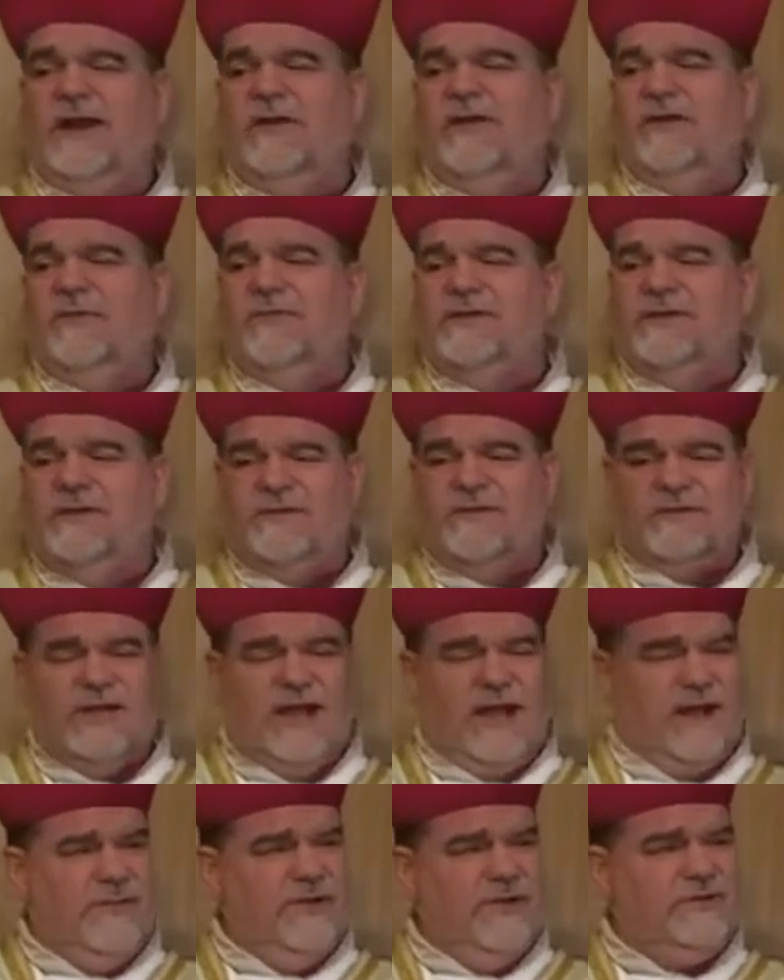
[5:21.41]
How are you going to receive the
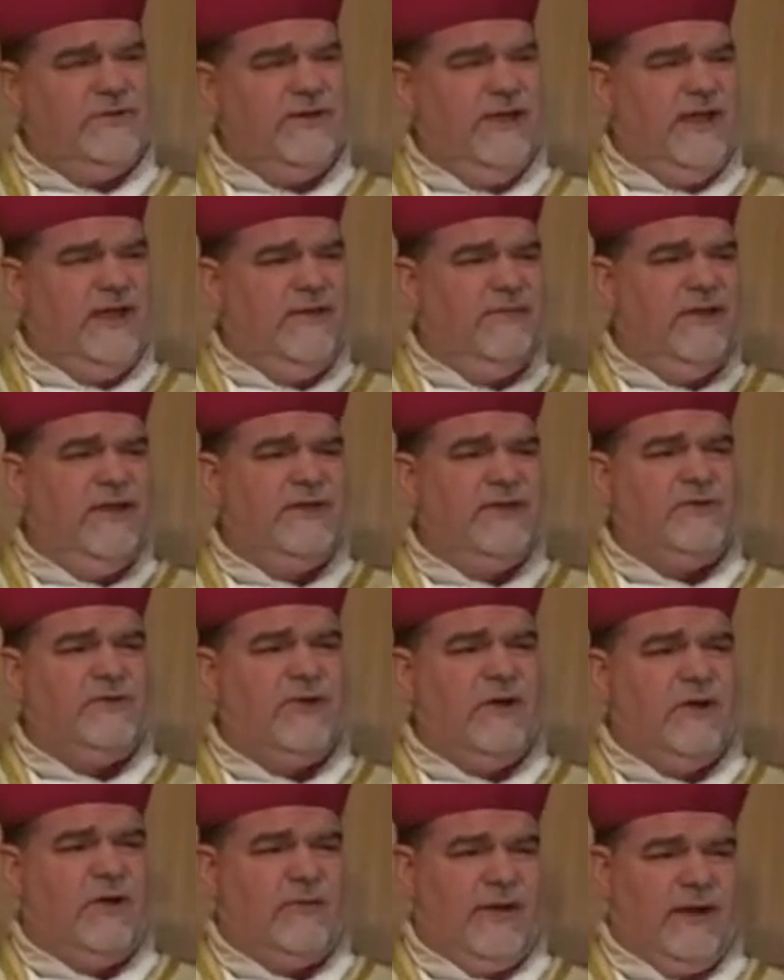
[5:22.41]
sacraments you need when he's
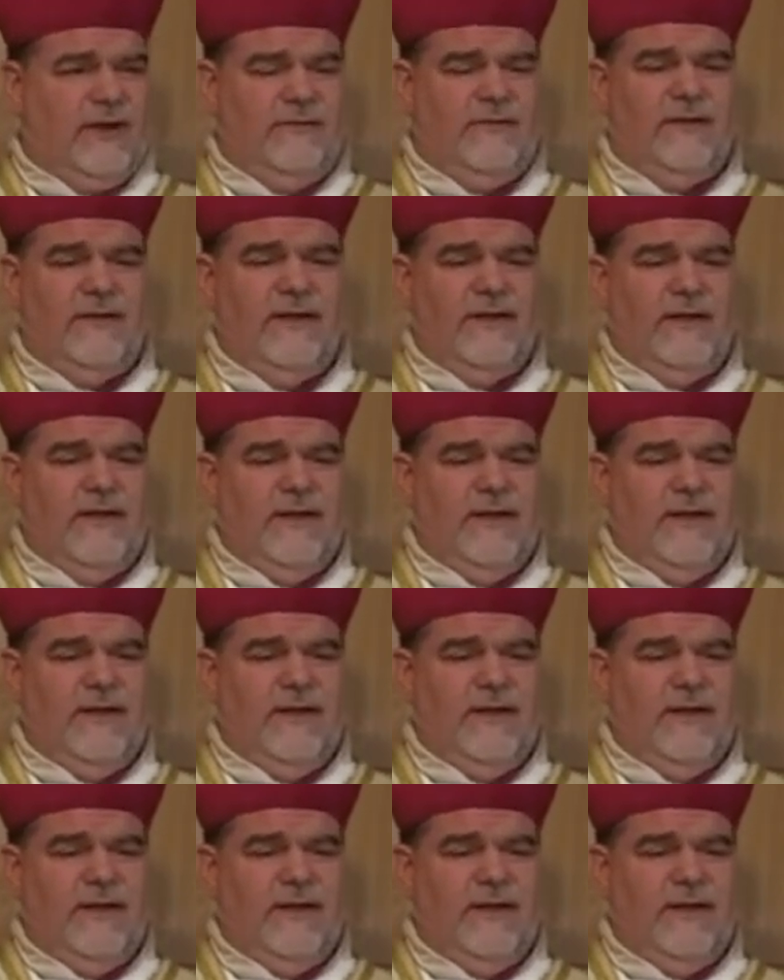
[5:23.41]
all around?